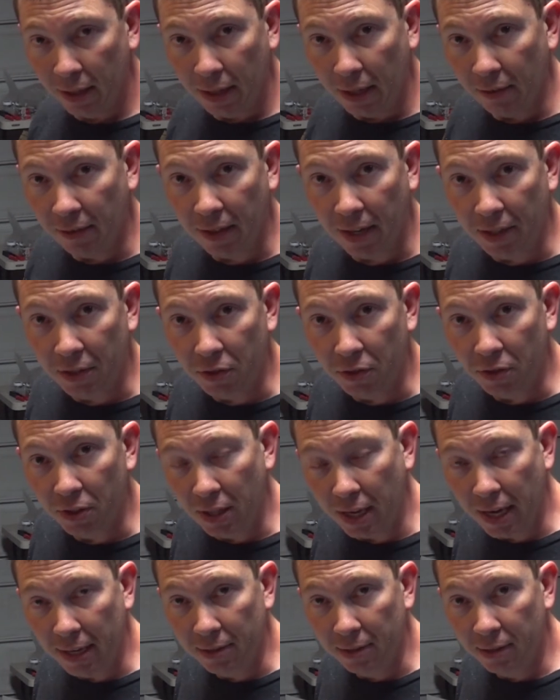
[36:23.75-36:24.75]
If the answer is
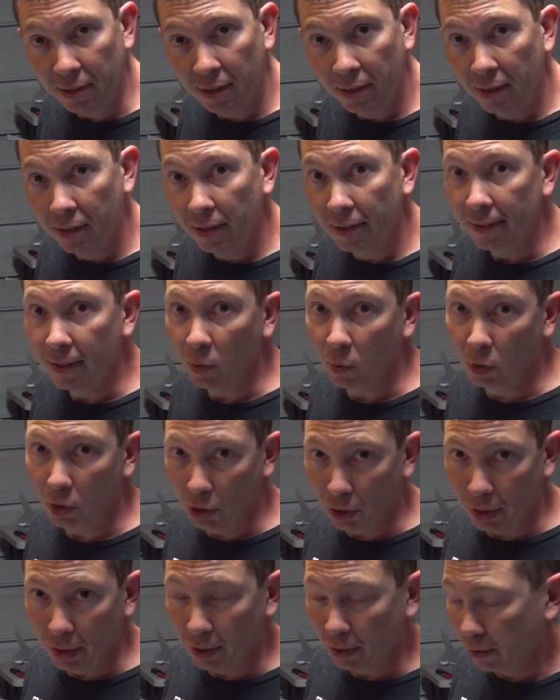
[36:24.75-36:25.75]
yes, then we're good.